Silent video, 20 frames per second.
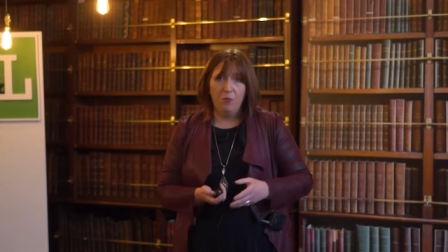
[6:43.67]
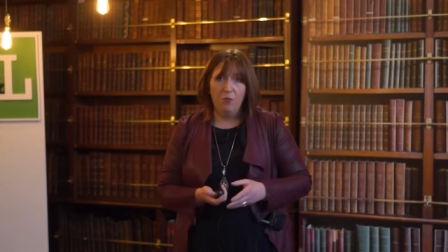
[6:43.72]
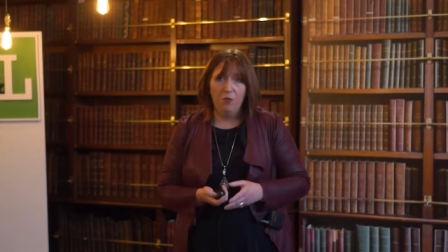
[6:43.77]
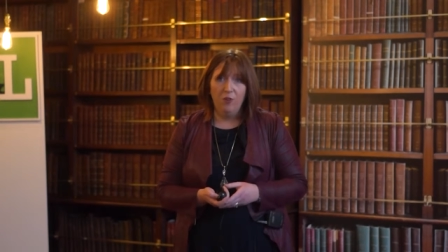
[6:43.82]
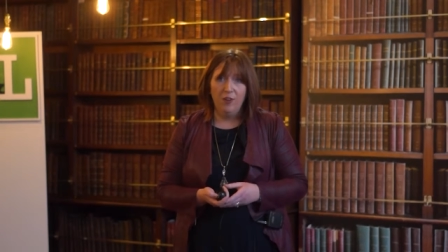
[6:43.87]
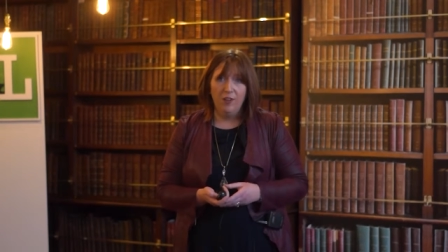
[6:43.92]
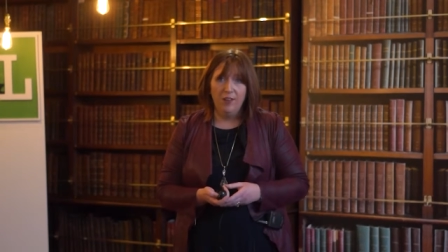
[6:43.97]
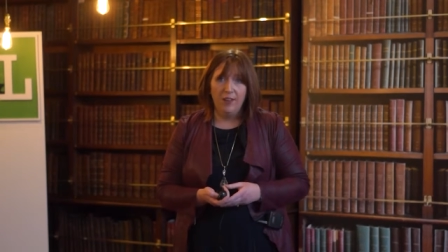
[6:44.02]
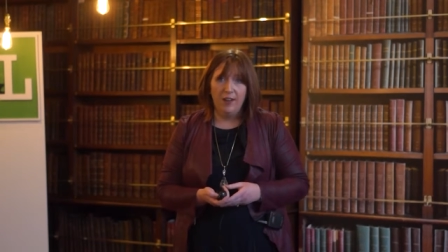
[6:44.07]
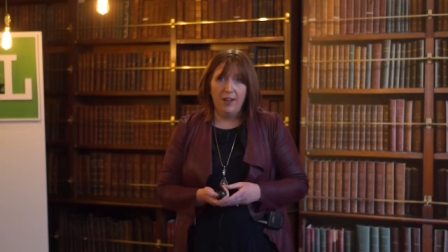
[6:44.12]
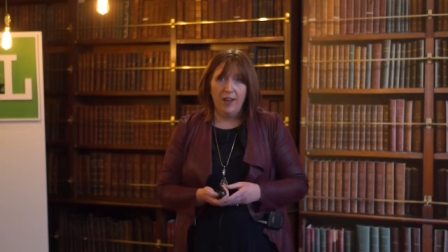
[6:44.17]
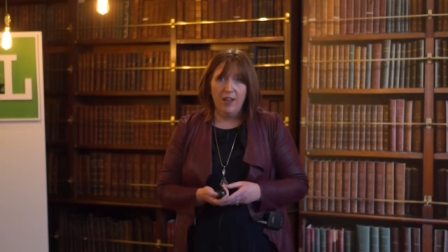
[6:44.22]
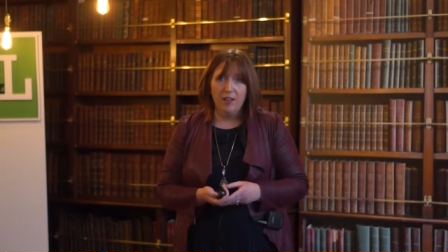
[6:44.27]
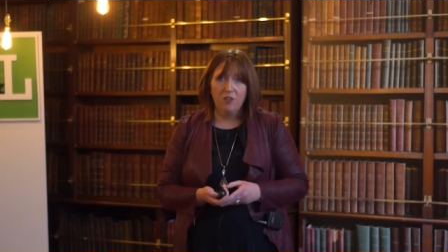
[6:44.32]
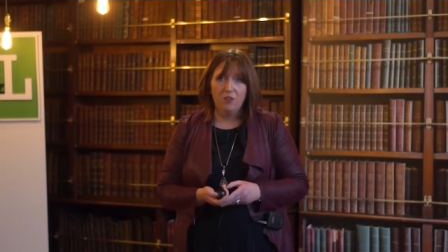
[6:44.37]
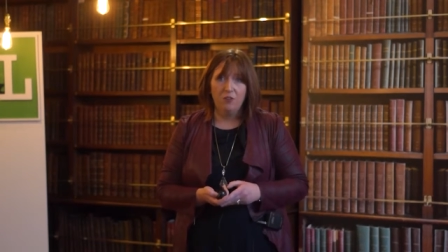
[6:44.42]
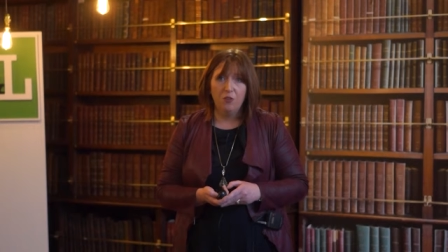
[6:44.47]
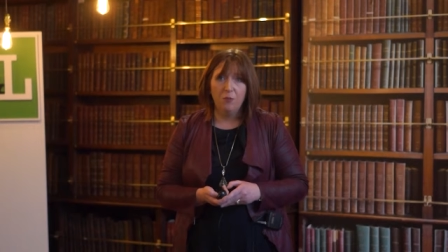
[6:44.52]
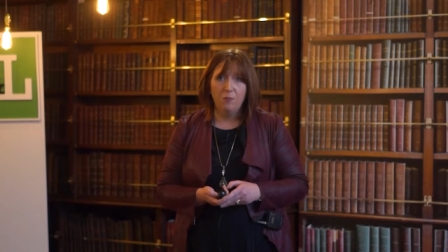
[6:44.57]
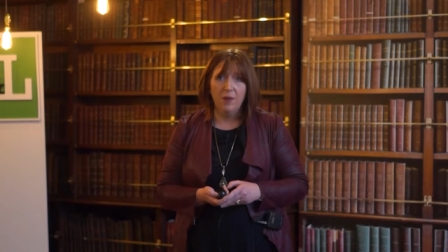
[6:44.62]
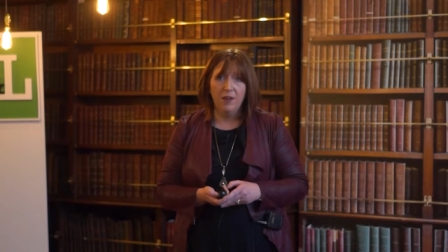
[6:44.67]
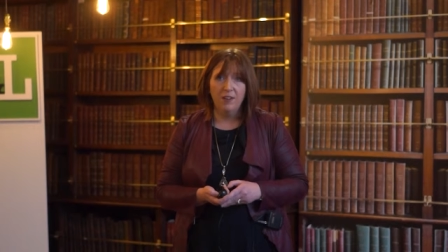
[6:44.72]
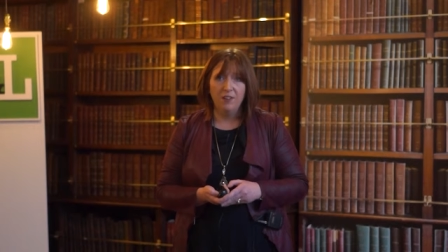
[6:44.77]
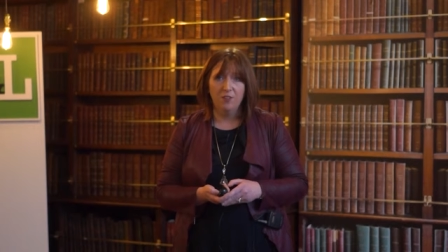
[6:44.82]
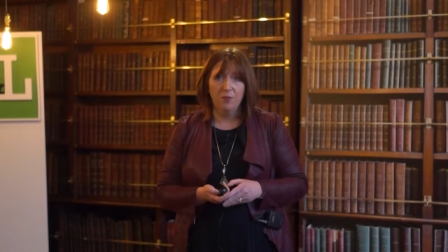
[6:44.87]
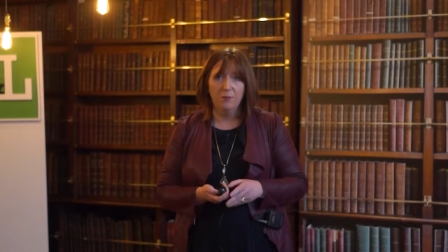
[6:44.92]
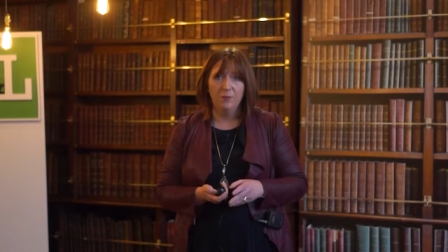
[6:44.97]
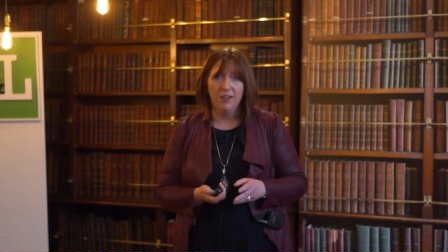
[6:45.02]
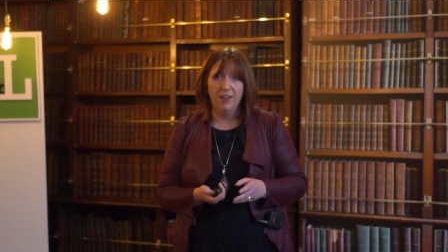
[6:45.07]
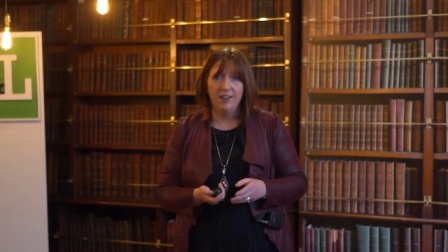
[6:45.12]
role in the classroom, and
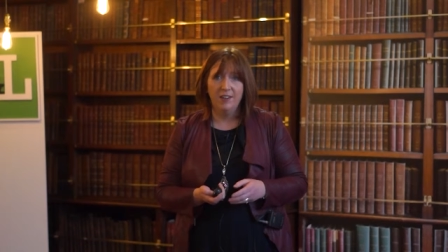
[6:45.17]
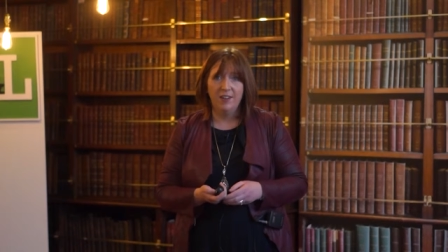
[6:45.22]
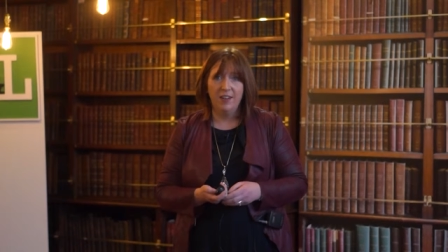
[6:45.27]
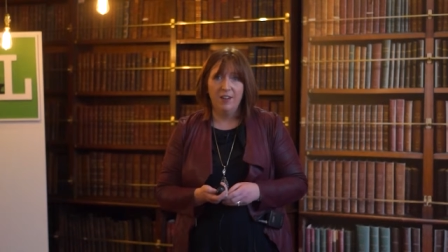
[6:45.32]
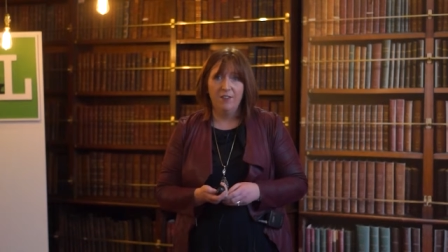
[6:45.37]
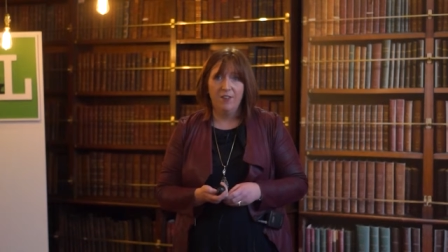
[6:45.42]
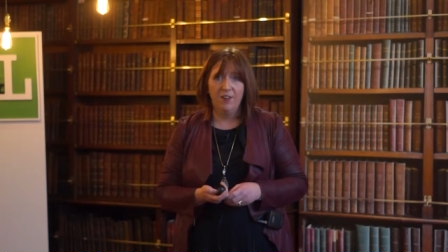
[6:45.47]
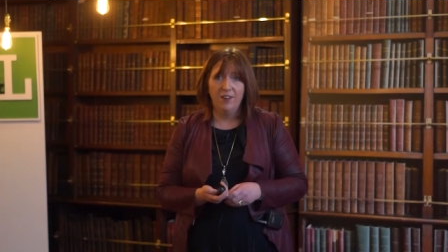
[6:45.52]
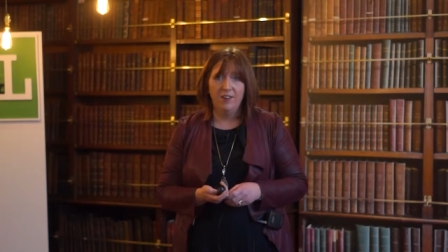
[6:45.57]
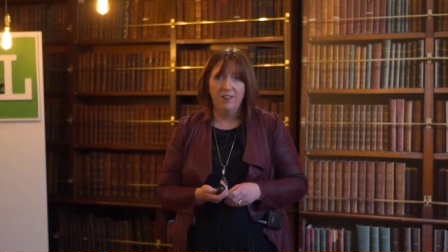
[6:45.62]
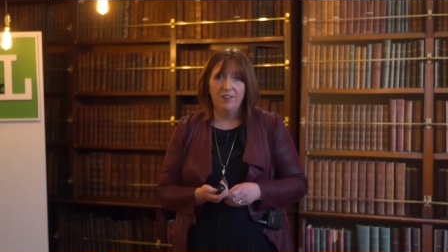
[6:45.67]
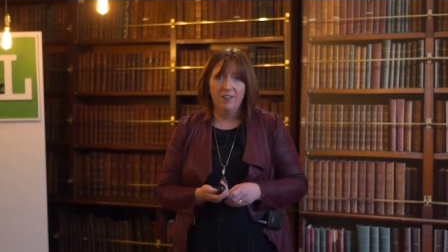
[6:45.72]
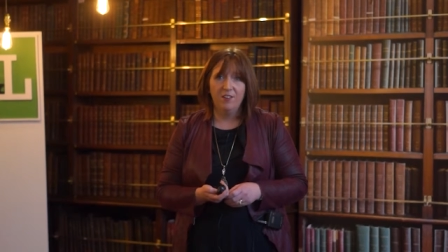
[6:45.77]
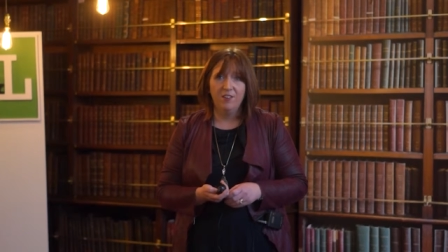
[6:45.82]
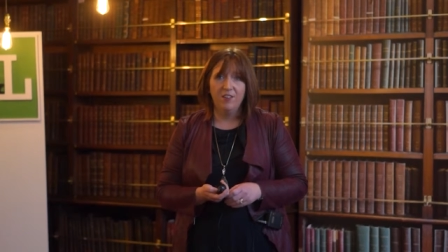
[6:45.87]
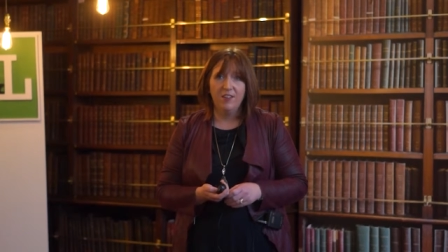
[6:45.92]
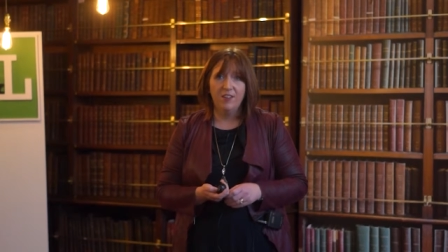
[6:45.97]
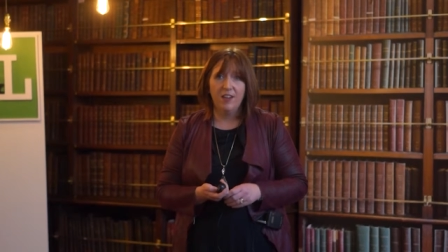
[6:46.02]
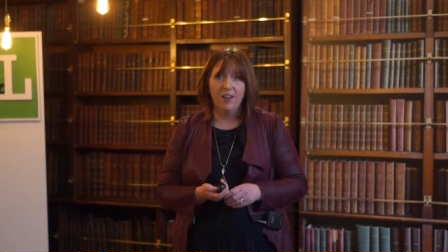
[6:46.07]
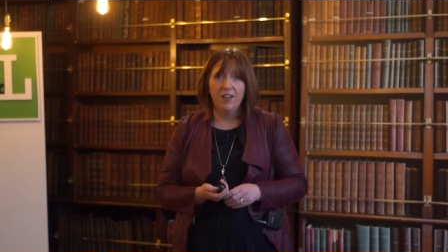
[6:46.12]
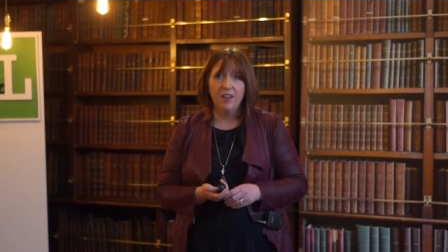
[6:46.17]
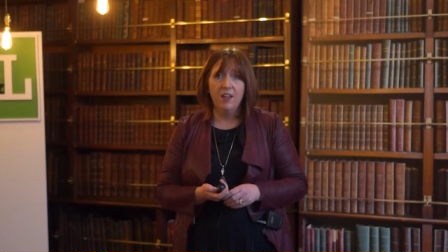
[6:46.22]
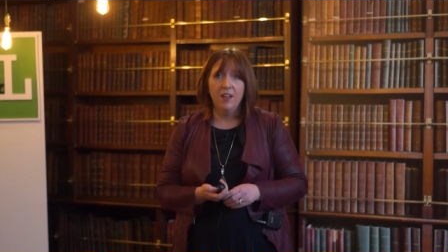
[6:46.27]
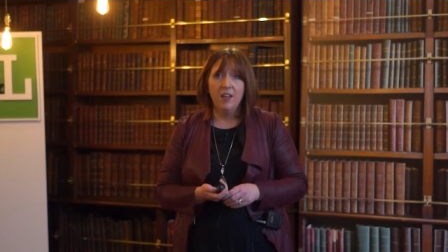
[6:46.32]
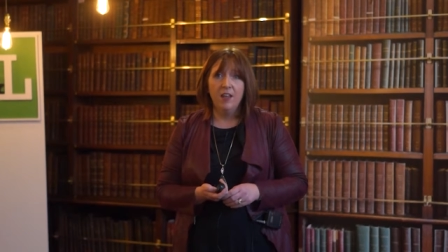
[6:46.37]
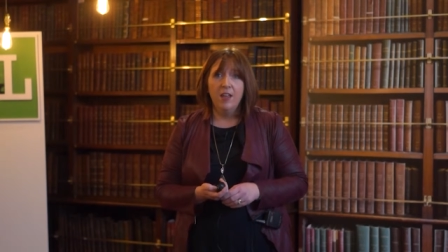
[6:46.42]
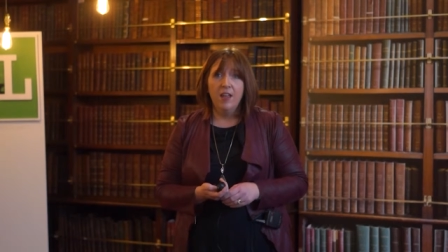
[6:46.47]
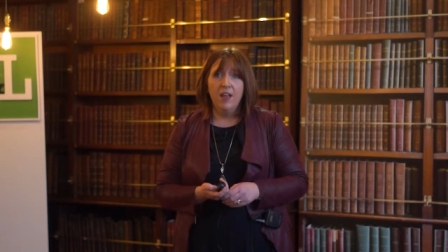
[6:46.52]
it's something I take very seriously.